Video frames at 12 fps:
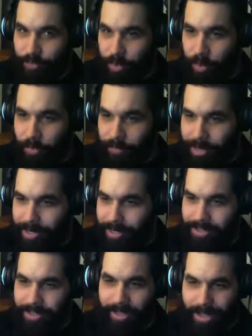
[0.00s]
flow of
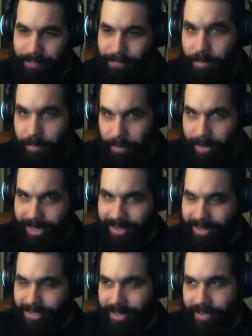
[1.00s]
money to keep people
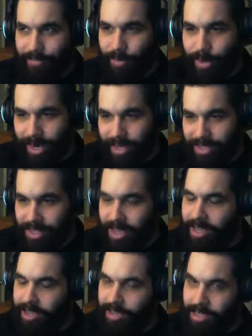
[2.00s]
making stuff. Whereas
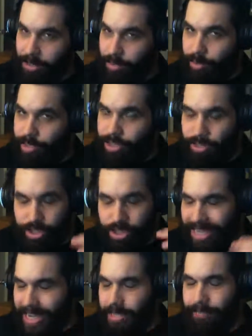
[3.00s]
Guild Wars, you
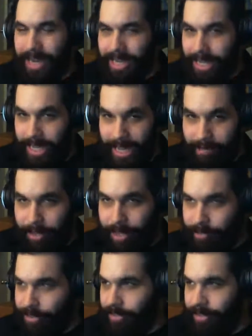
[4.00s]
just had to buy the game, and
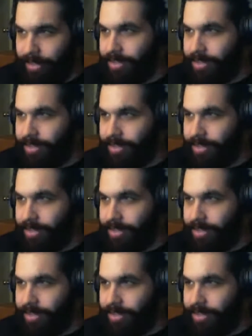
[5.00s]
that was it.